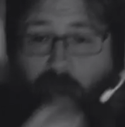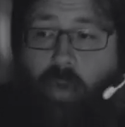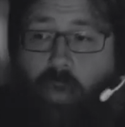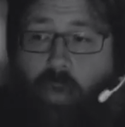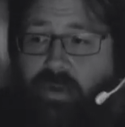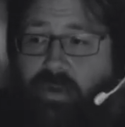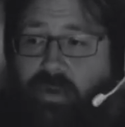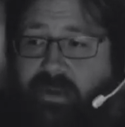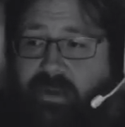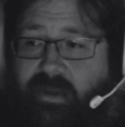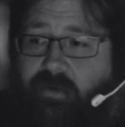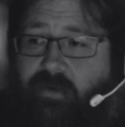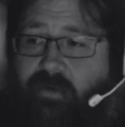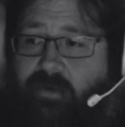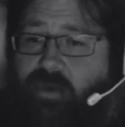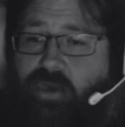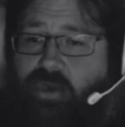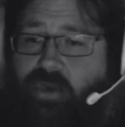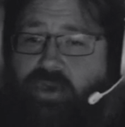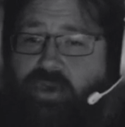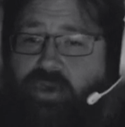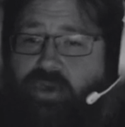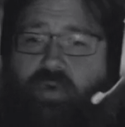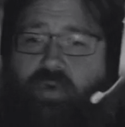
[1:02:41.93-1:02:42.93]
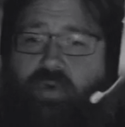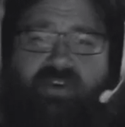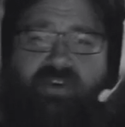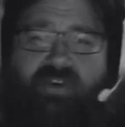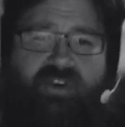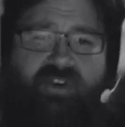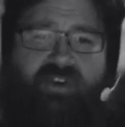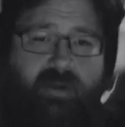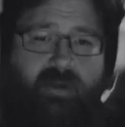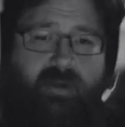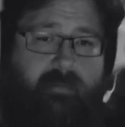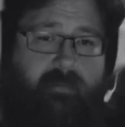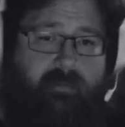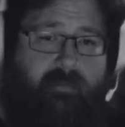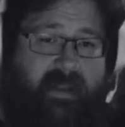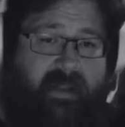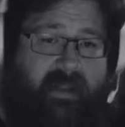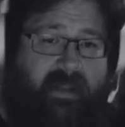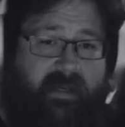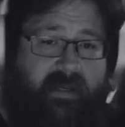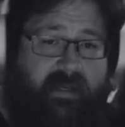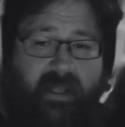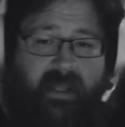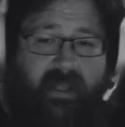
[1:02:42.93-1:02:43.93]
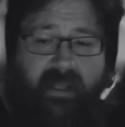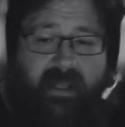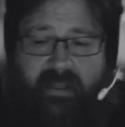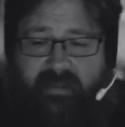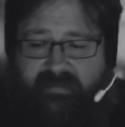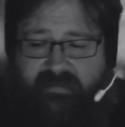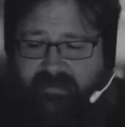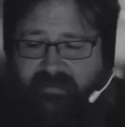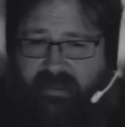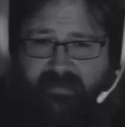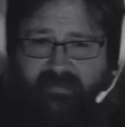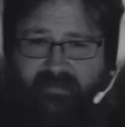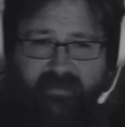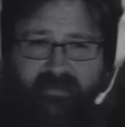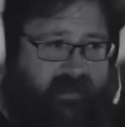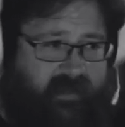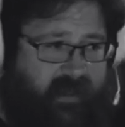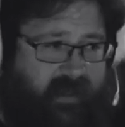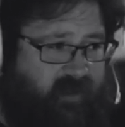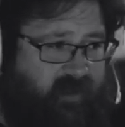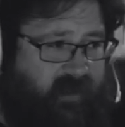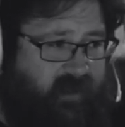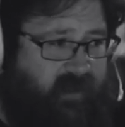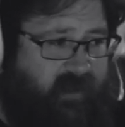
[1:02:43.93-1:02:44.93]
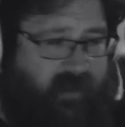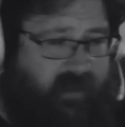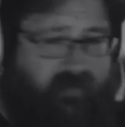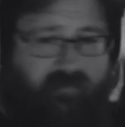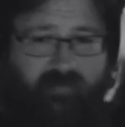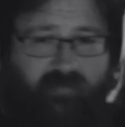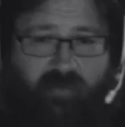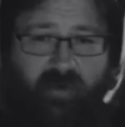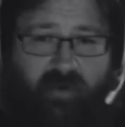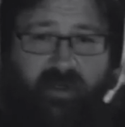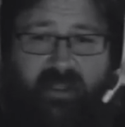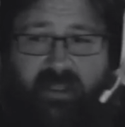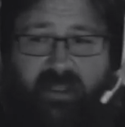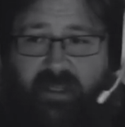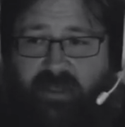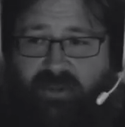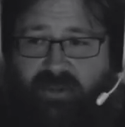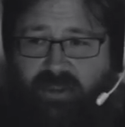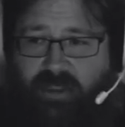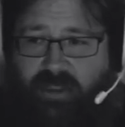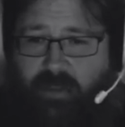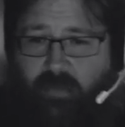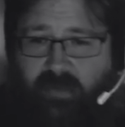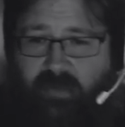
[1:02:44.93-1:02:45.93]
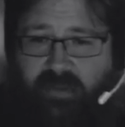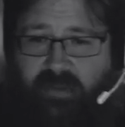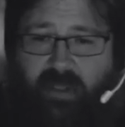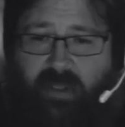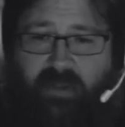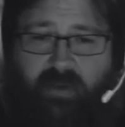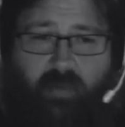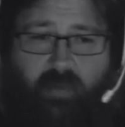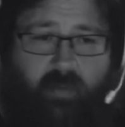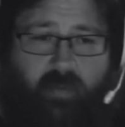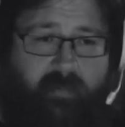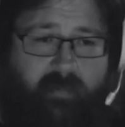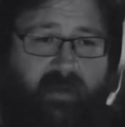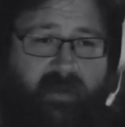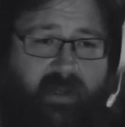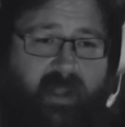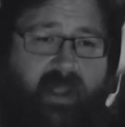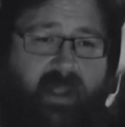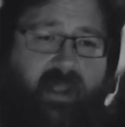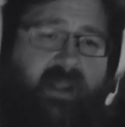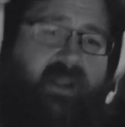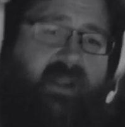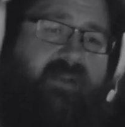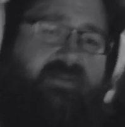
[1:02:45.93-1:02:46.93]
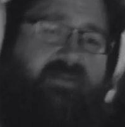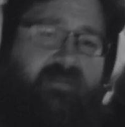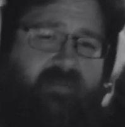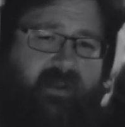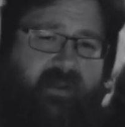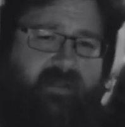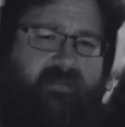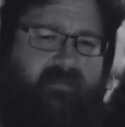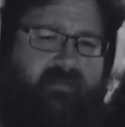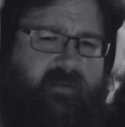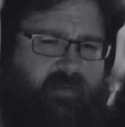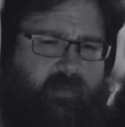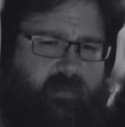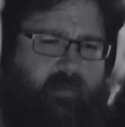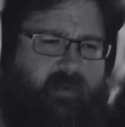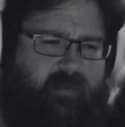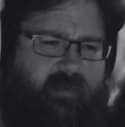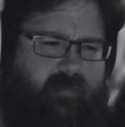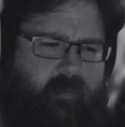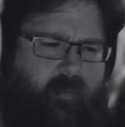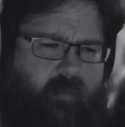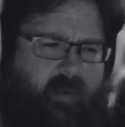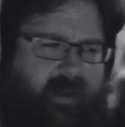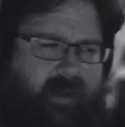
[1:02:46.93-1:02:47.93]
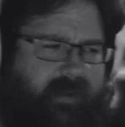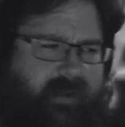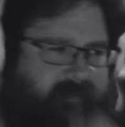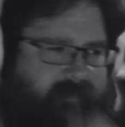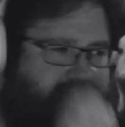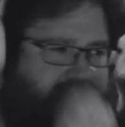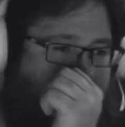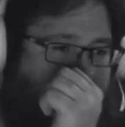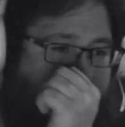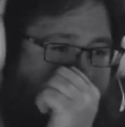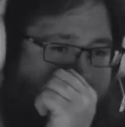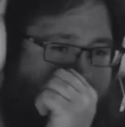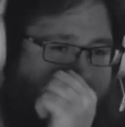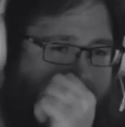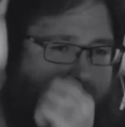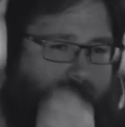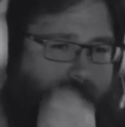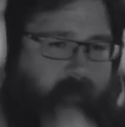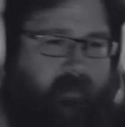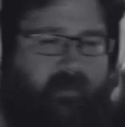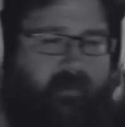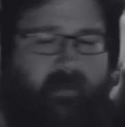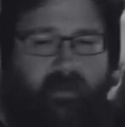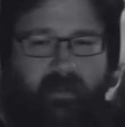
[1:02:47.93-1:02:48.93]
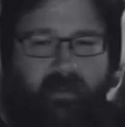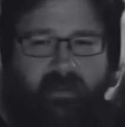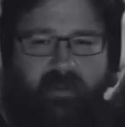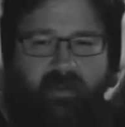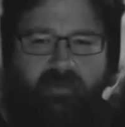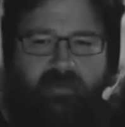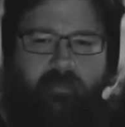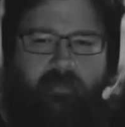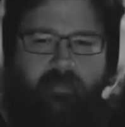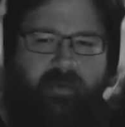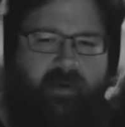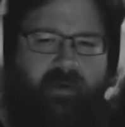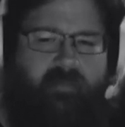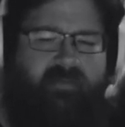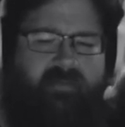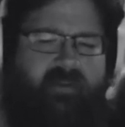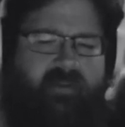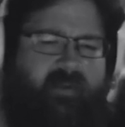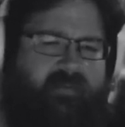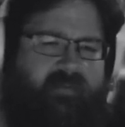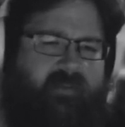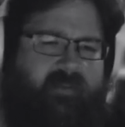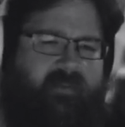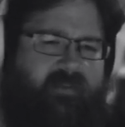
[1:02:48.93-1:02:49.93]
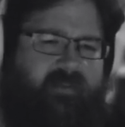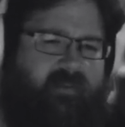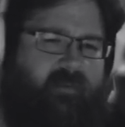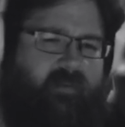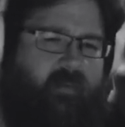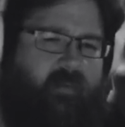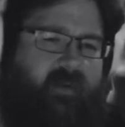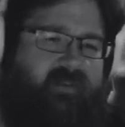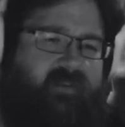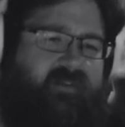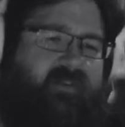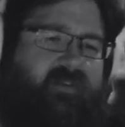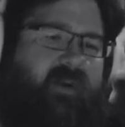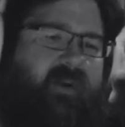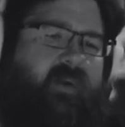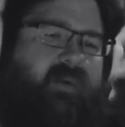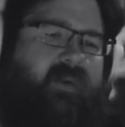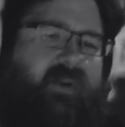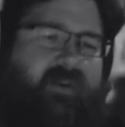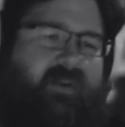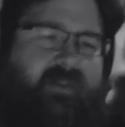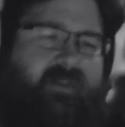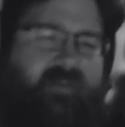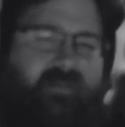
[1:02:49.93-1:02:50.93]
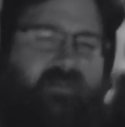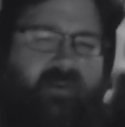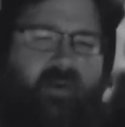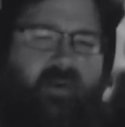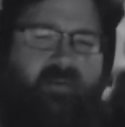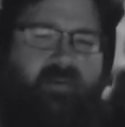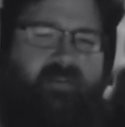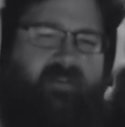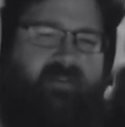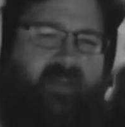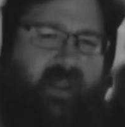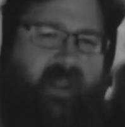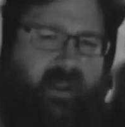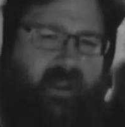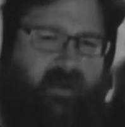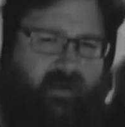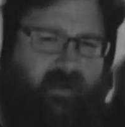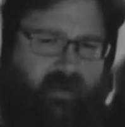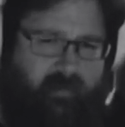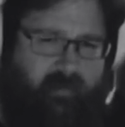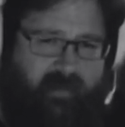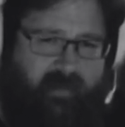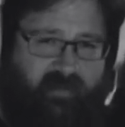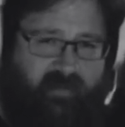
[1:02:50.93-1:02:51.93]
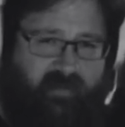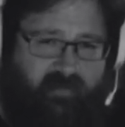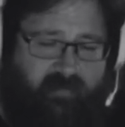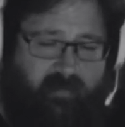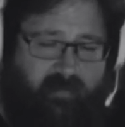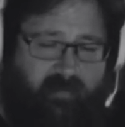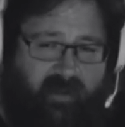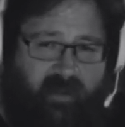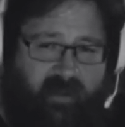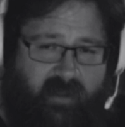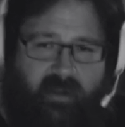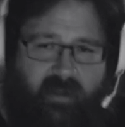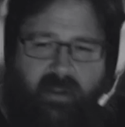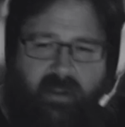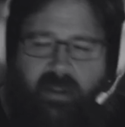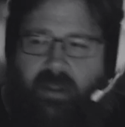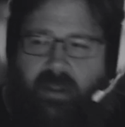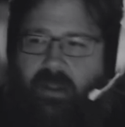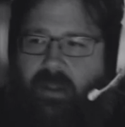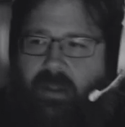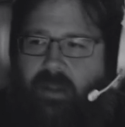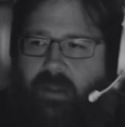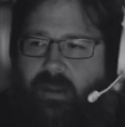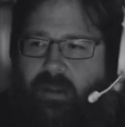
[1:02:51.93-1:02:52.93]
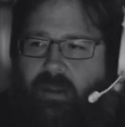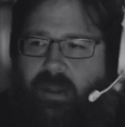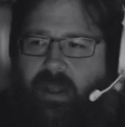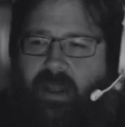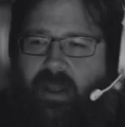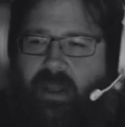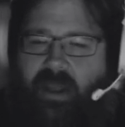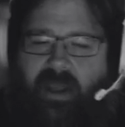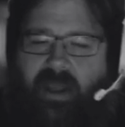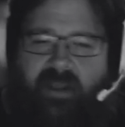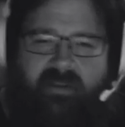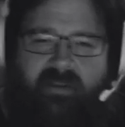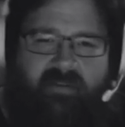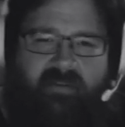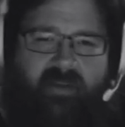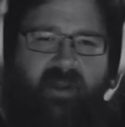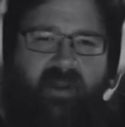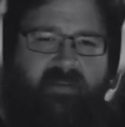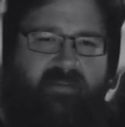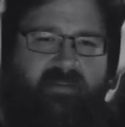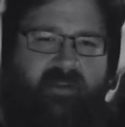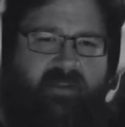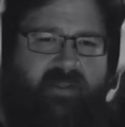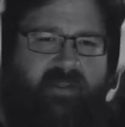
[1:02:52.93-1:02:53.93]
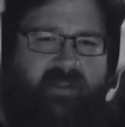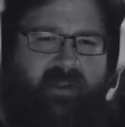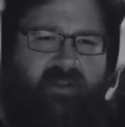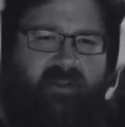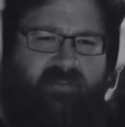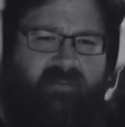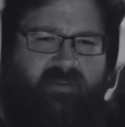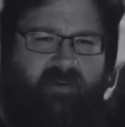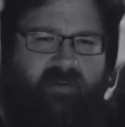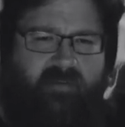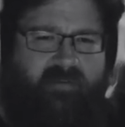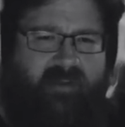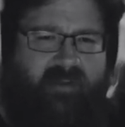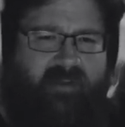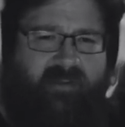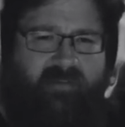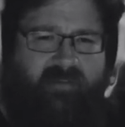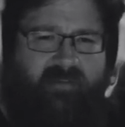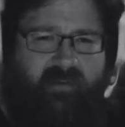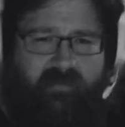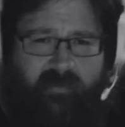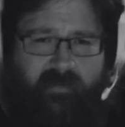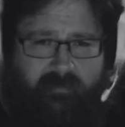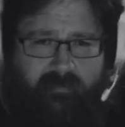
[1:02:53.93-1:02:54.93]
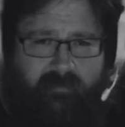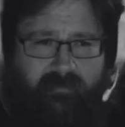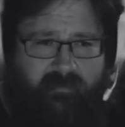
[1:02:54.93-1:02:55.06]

He's not engaging in fornication with other women. He's faithful to his wife. He doesn't put himself in situations. Oh, look, there's no scandal about this man. I still think it's two-faced of them.